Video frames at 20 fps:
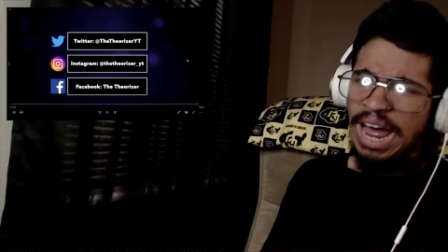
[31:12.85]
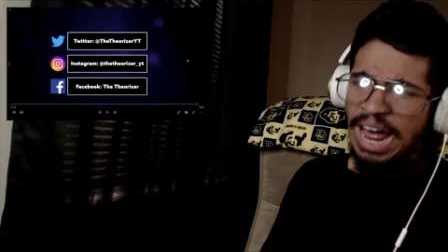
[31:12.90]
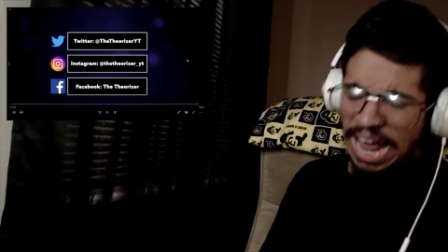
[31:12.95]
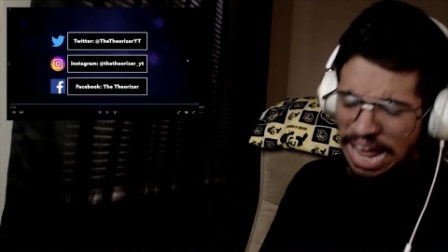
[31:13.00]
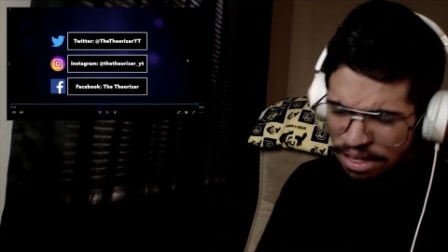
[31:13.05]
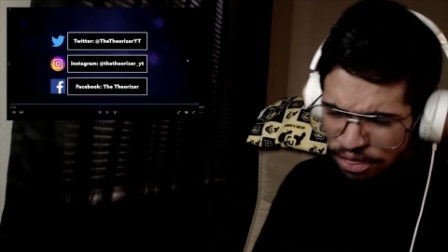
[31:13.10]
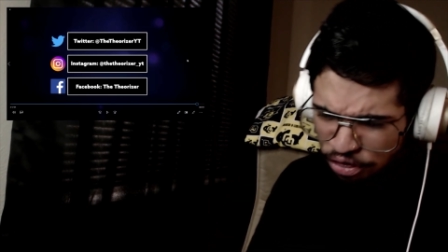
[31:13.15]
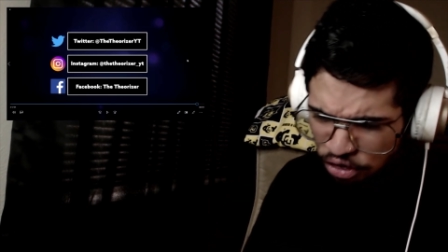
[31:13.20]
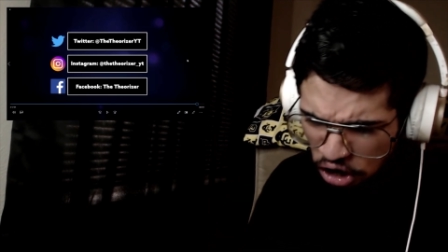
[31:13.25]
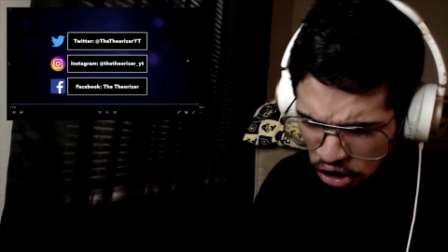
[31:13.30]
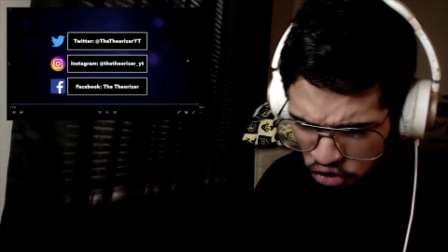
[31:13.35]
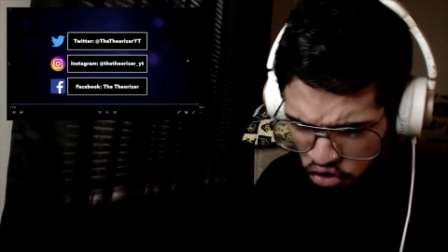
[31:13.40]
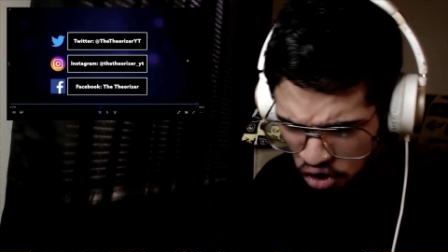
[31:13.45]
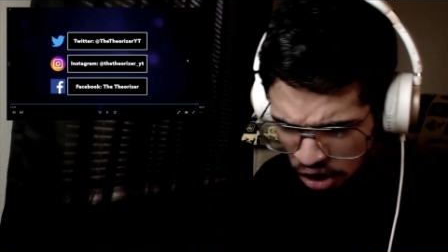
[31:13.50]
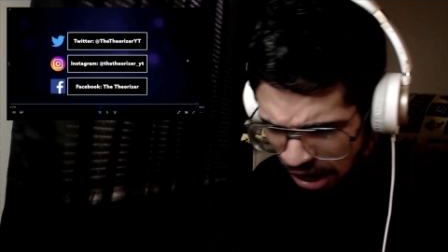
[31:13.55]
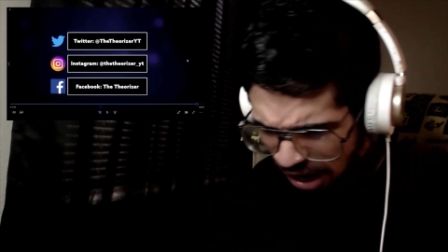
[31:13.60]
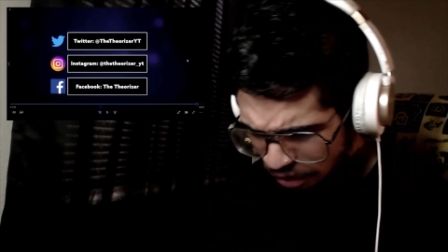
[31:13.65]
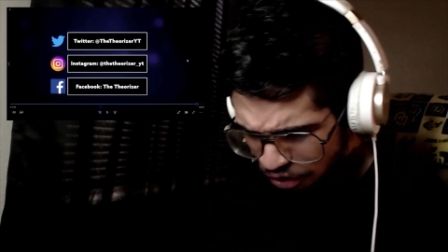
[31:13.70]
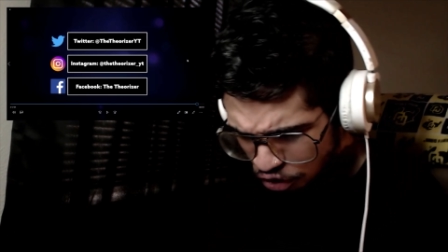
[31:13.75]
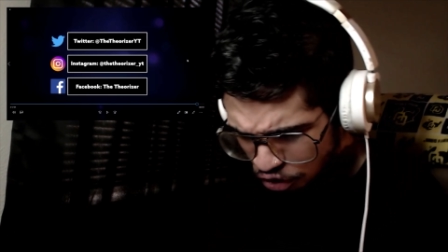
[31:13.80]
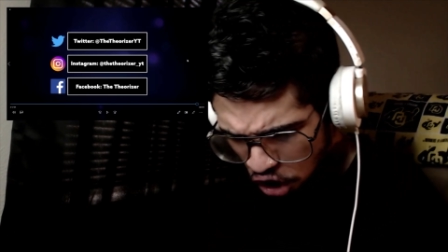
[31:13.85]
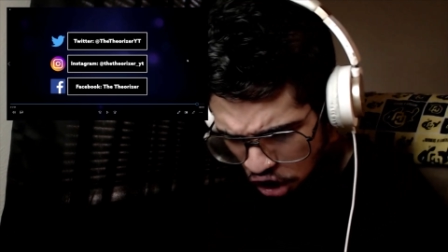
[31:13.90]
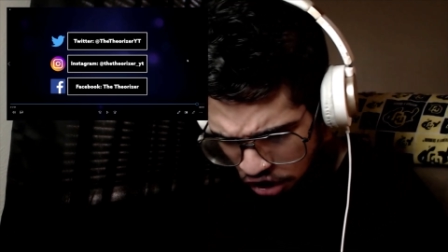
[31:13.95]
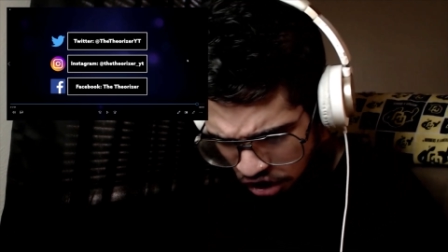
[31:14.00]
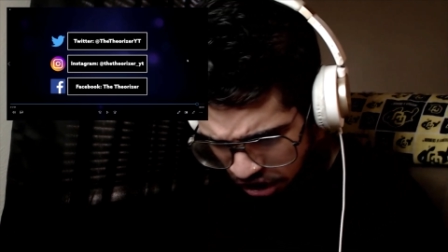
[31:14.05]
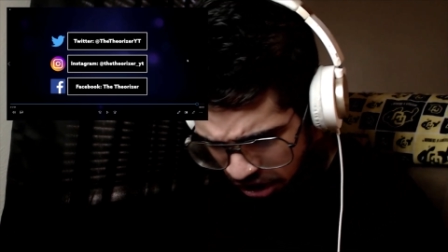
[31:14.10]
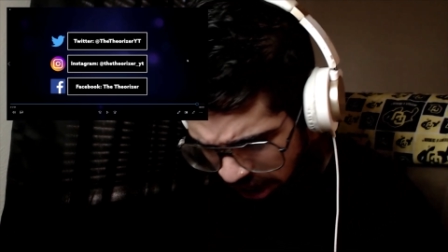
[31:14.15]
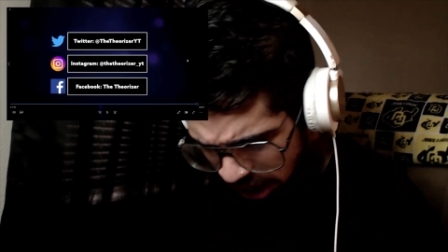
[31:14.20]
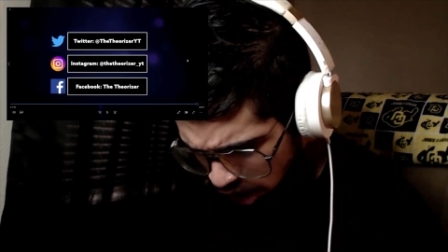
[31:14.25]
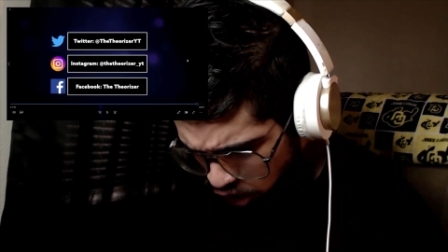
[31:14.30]
I
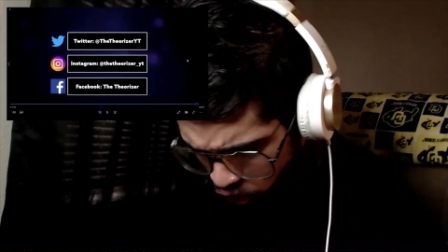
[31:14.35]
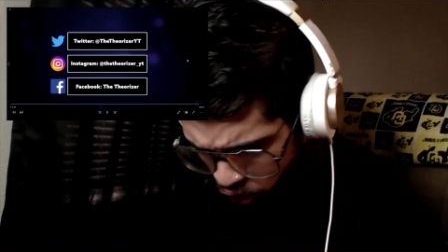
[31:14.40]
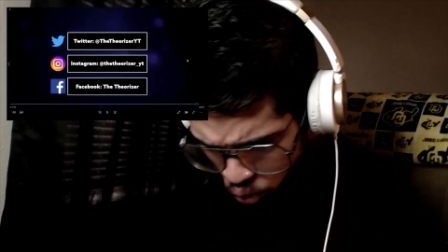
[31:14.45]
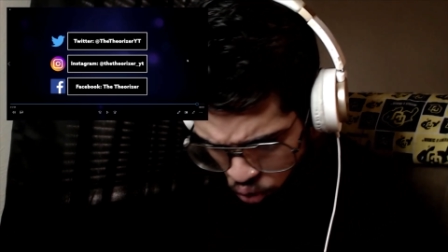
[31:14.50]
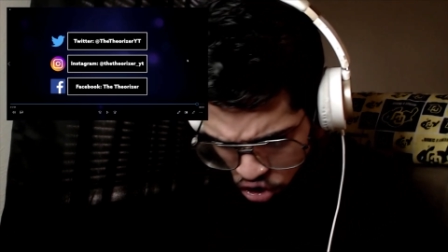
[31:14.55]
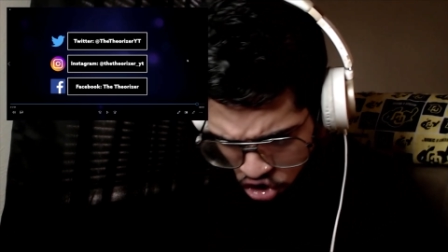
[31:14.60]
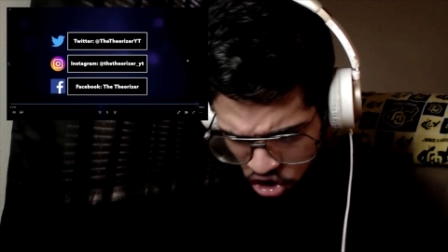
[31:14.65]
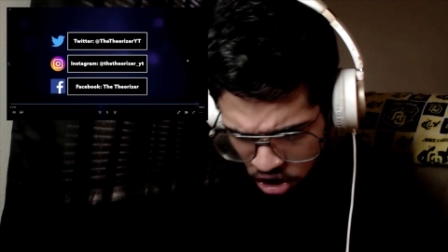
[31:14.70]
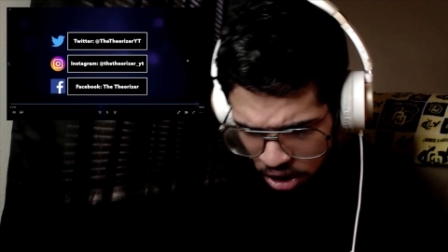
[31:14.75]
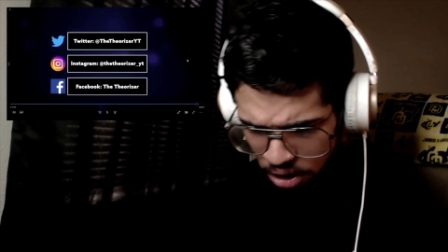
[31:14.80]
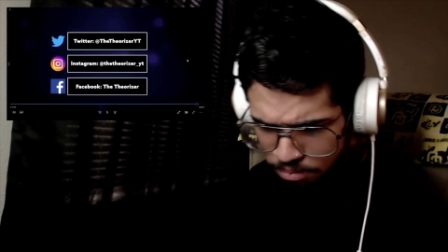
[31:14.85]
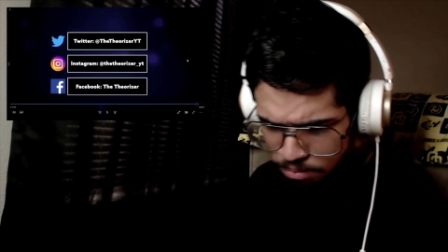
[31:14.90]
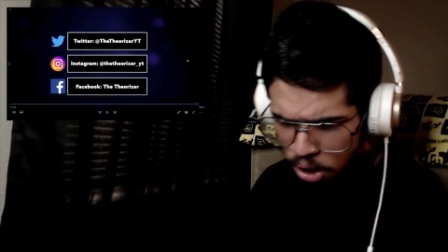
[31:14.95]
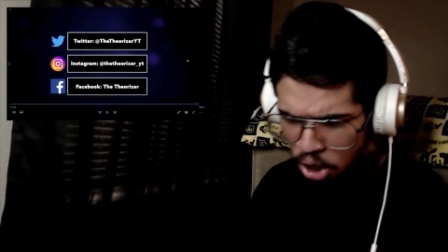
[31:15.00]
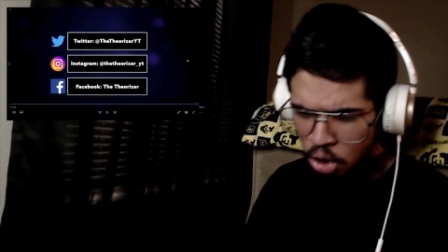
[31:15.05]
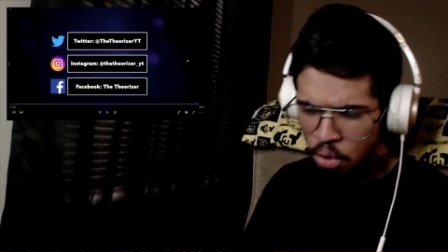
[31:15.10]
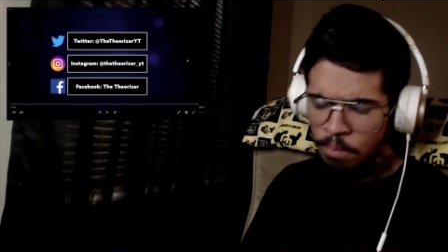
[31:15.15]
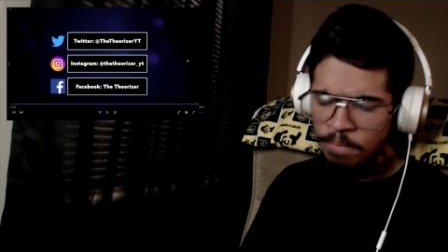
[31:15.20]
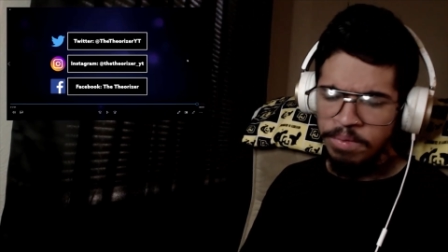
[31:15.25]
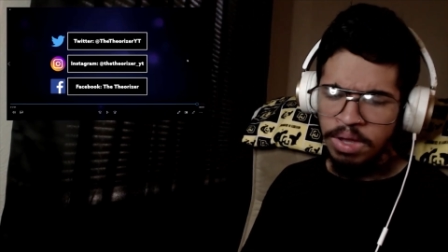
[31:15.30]
thought Gary was it, bro.